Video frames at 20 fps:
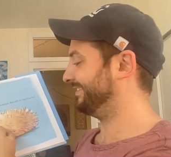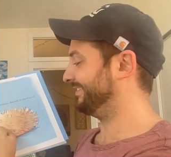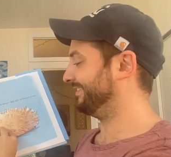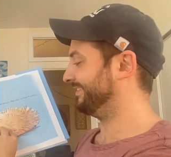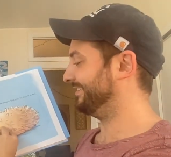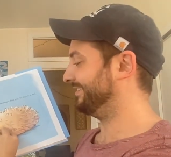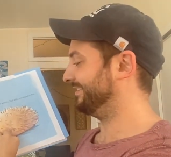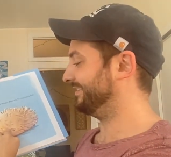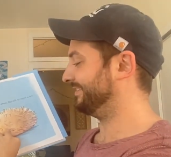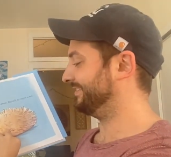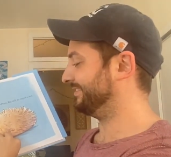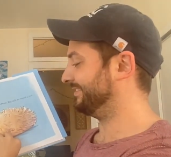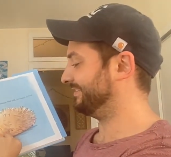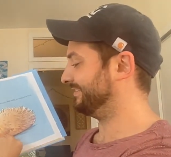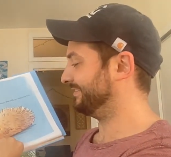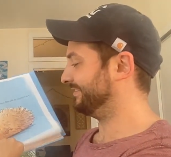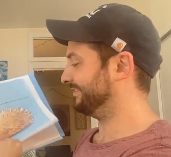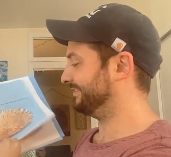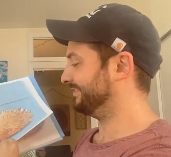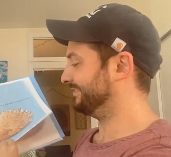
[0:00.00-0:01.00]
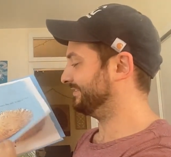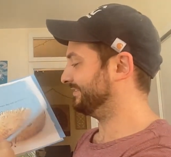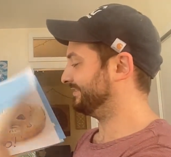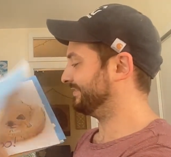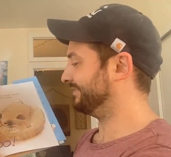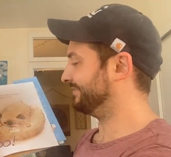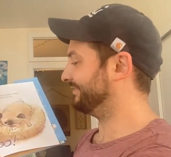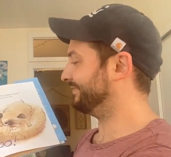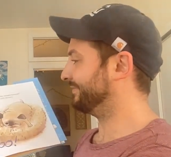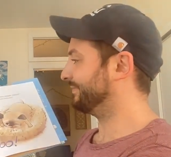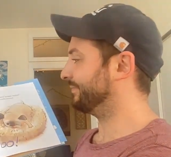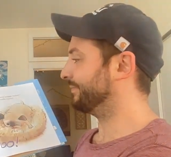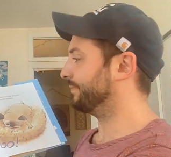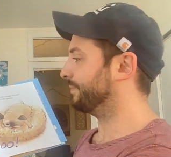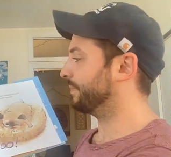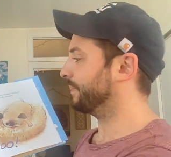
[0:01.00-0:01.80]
Nothing is said.